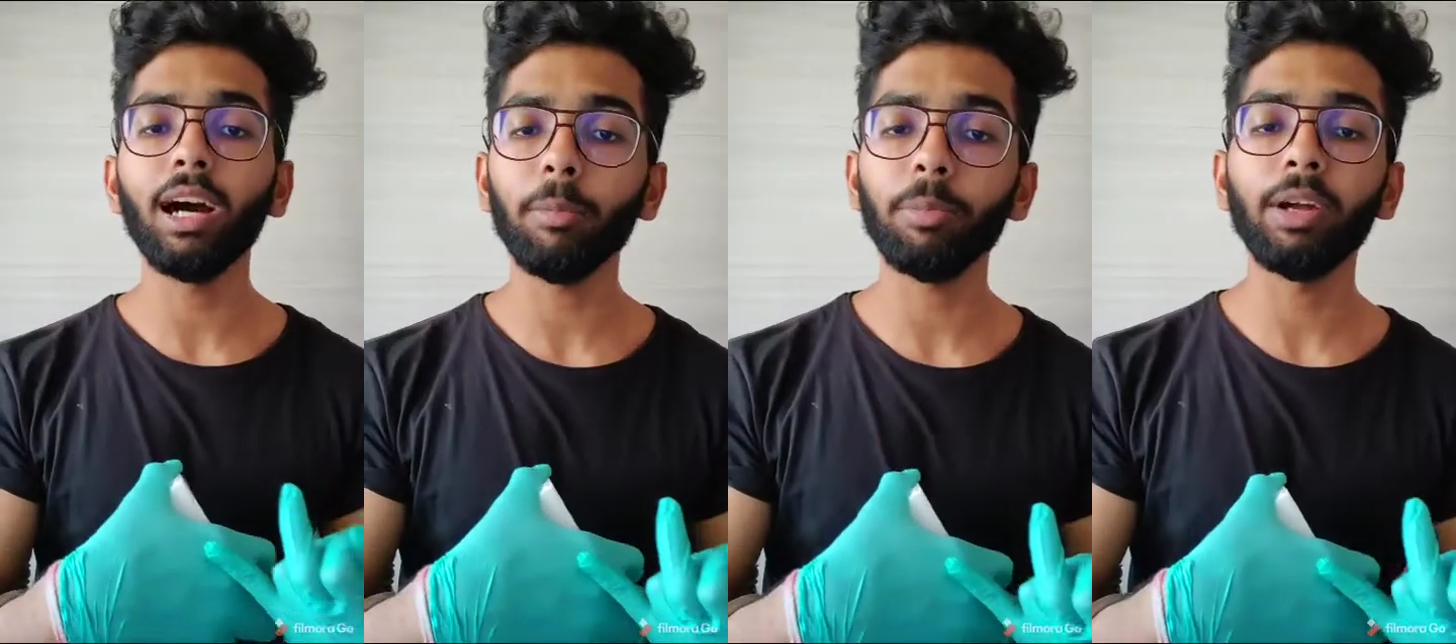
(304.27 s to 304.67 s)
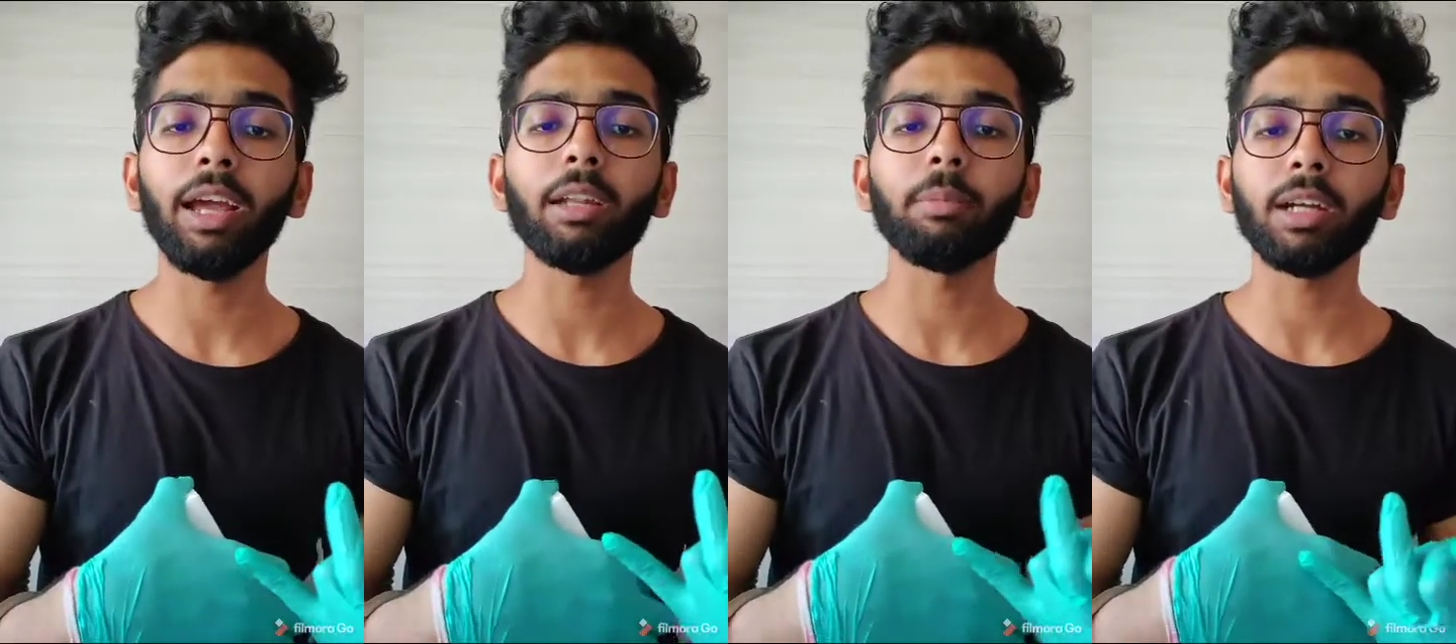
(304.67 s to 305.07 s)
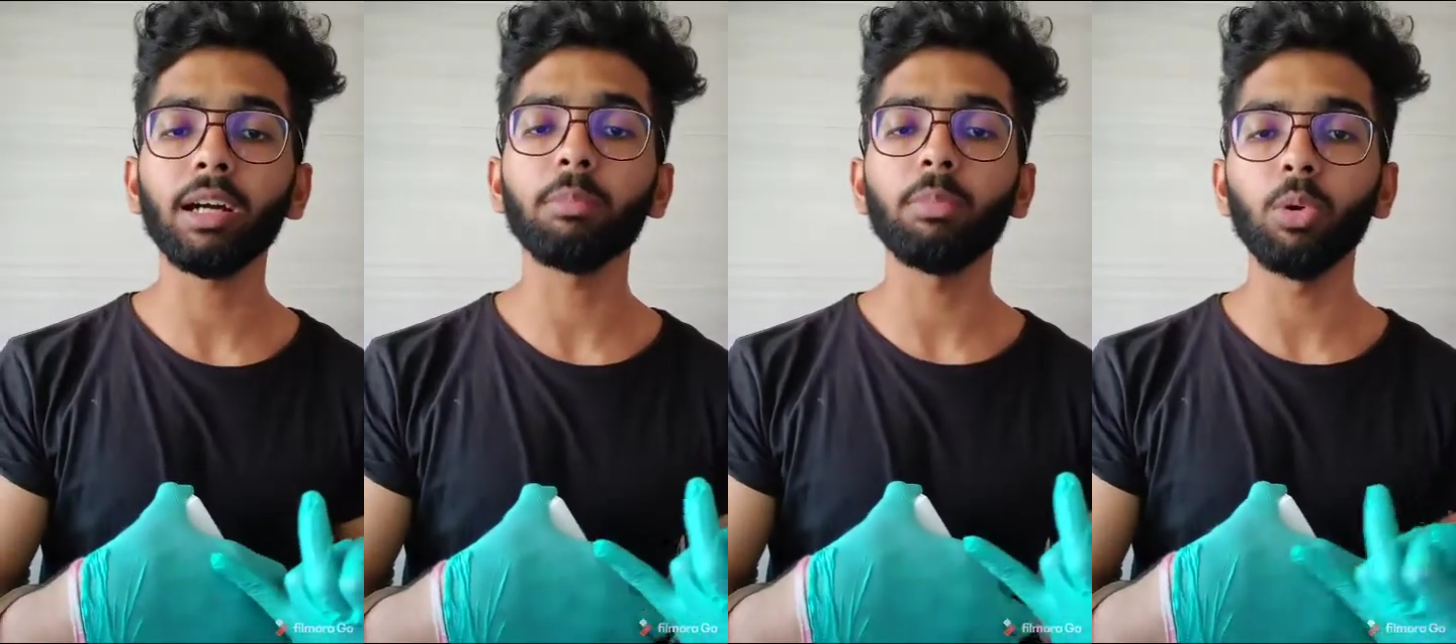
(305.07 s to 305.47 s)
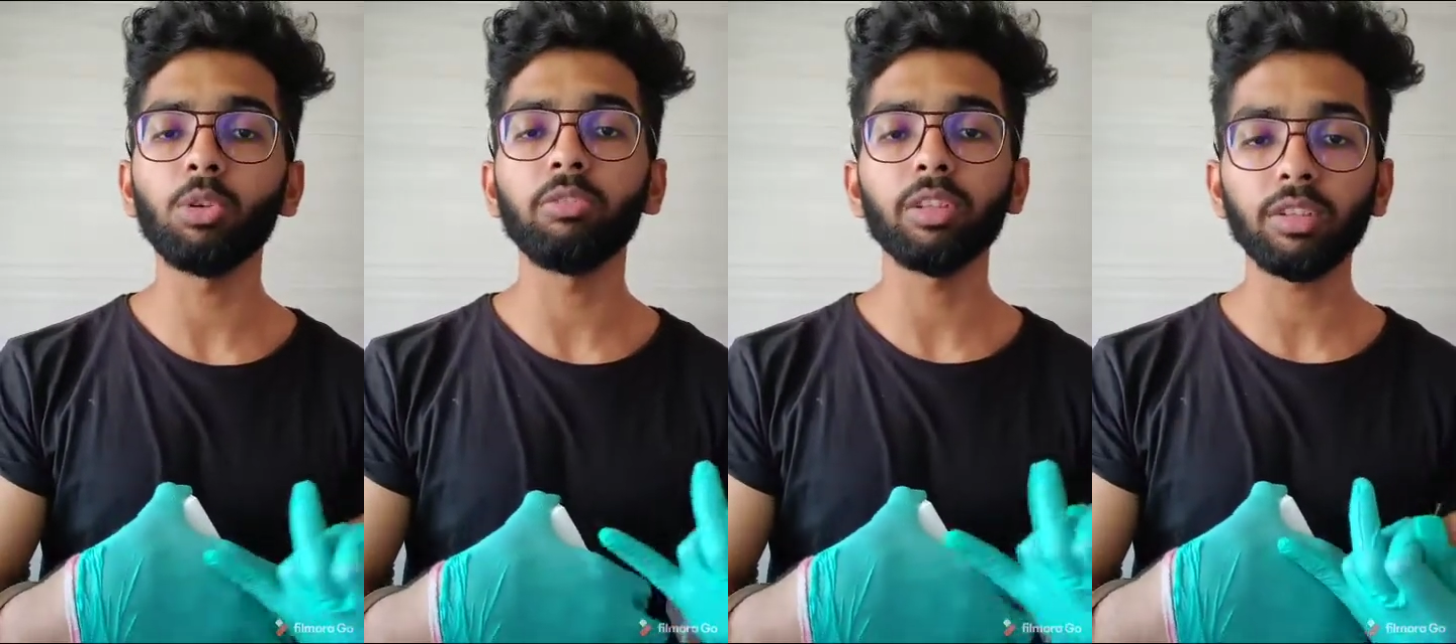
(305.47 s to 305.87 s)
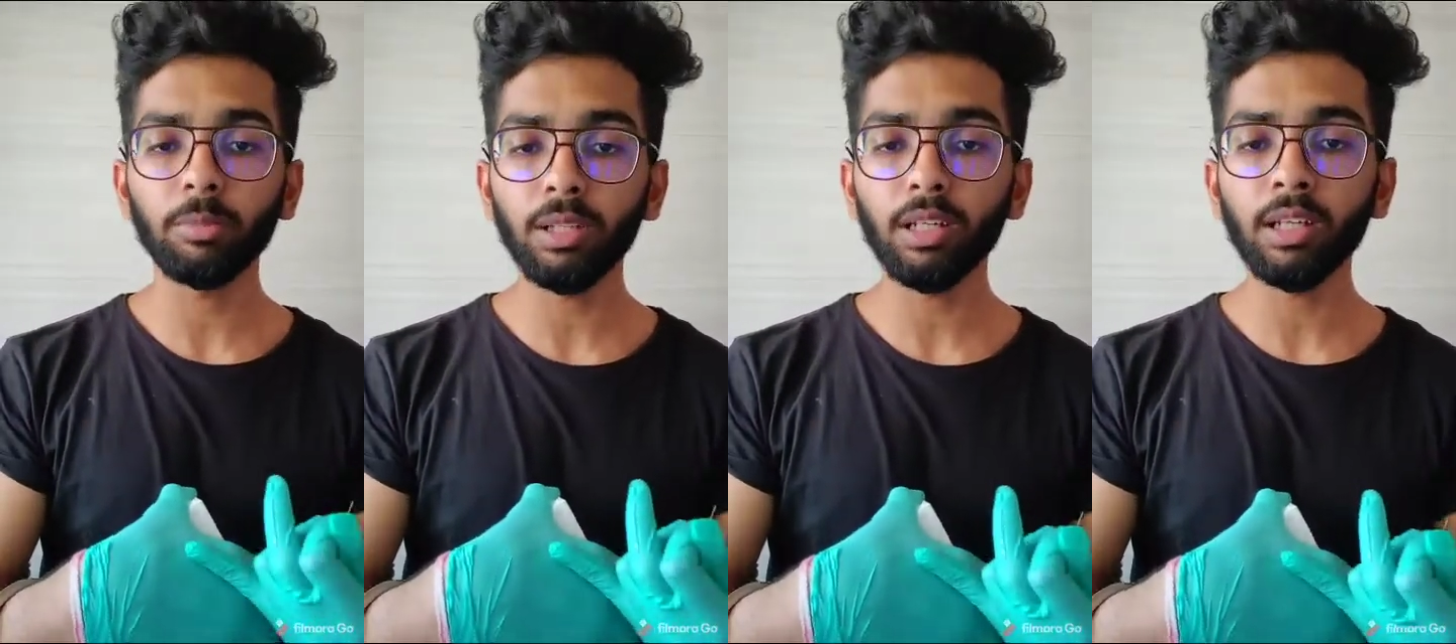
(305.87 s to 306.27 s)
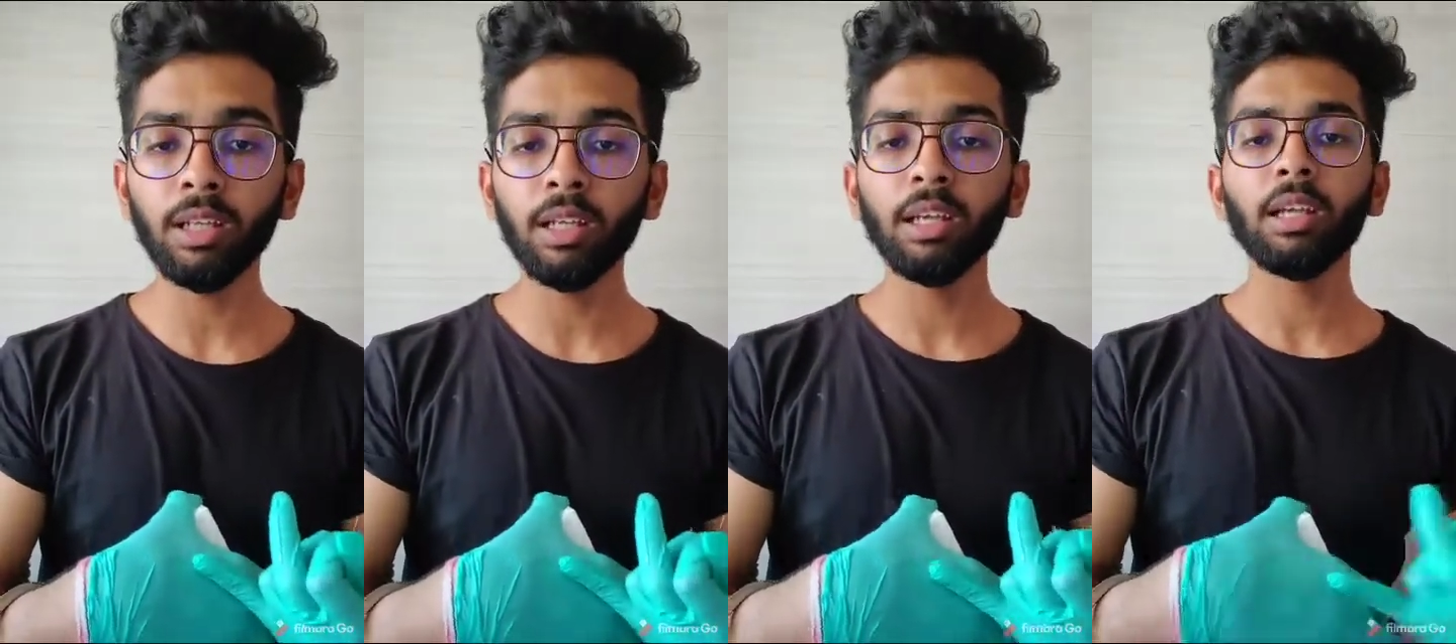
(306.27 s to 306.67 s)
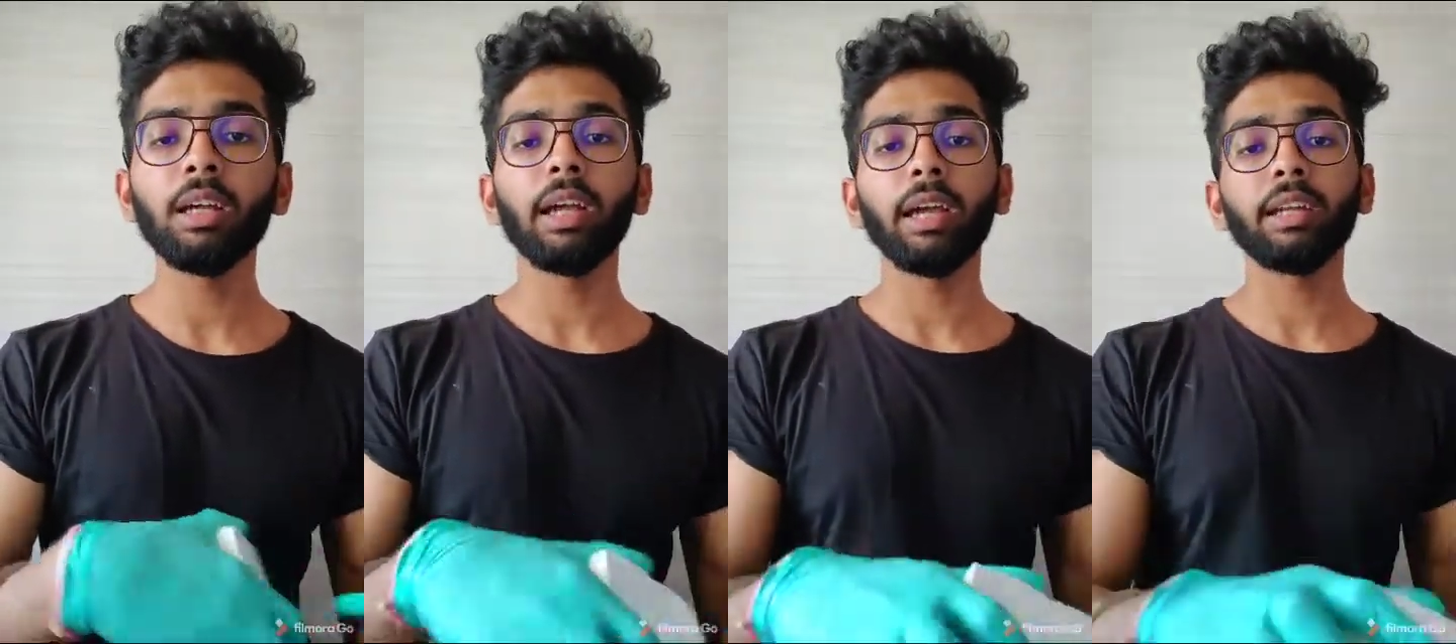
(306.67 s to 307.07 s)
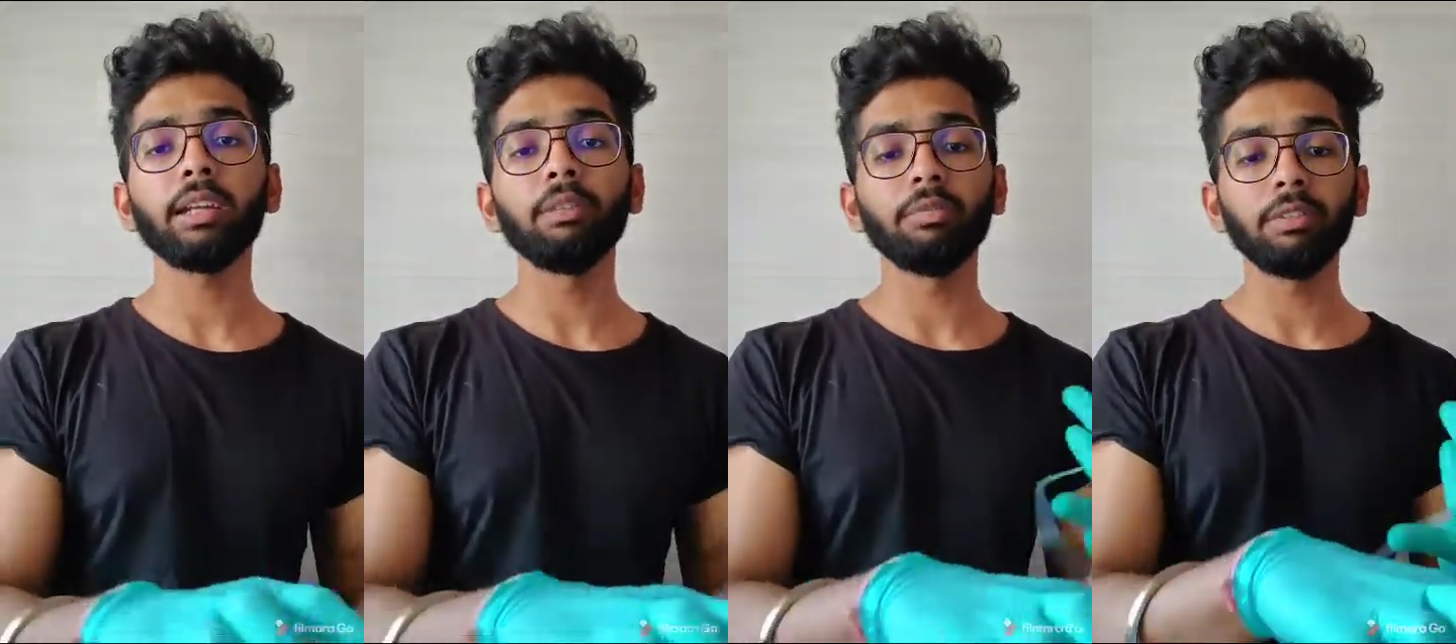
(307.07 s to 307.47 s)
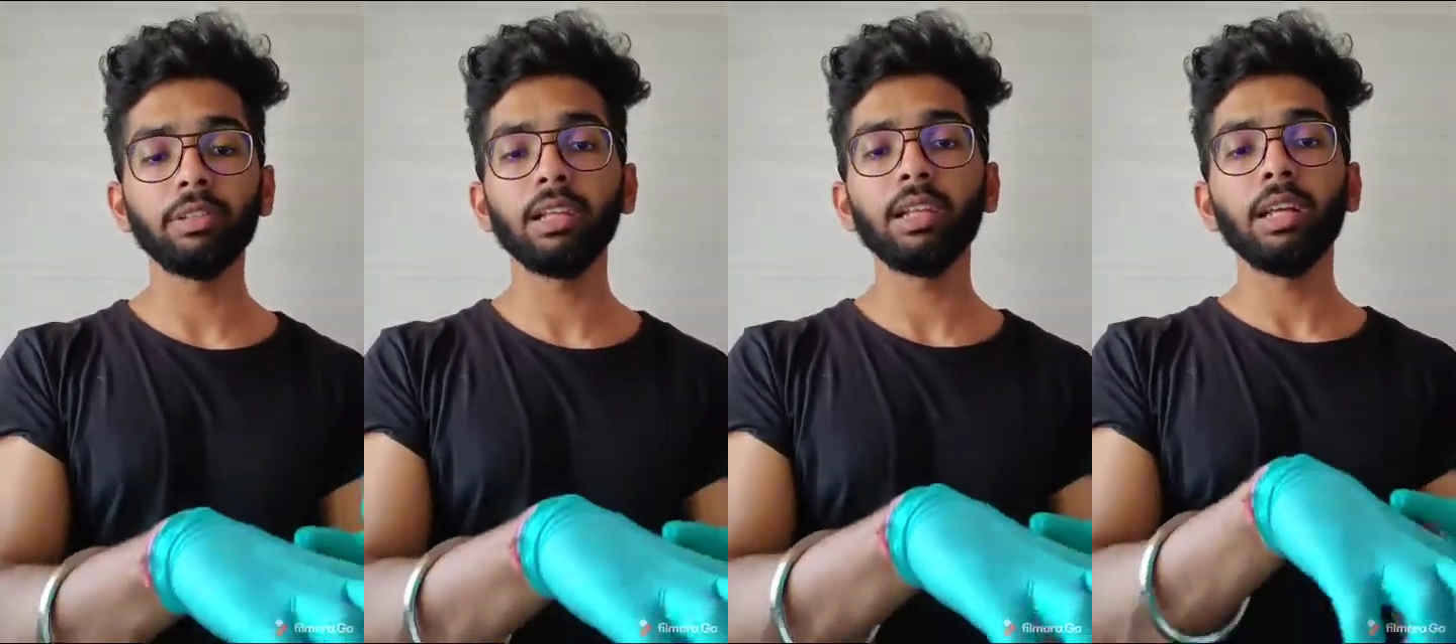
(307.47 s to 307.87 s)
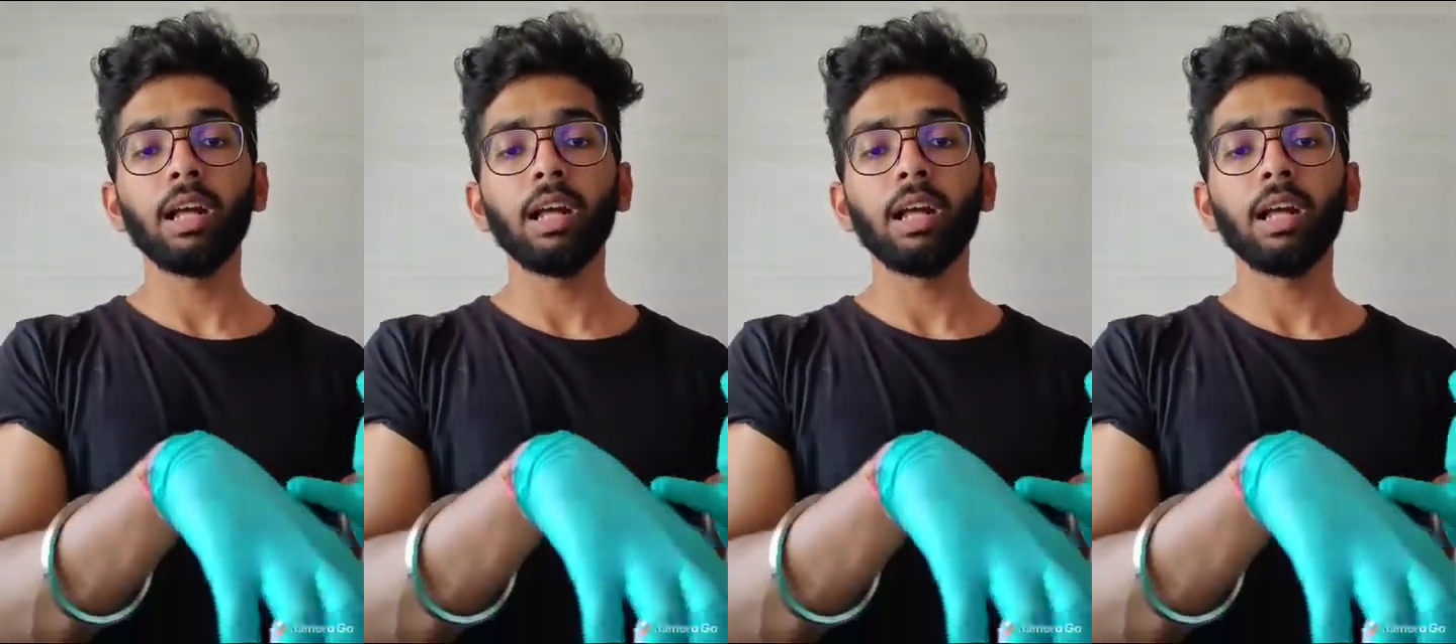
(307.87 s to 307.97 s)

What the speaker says: up and become more visible, and we will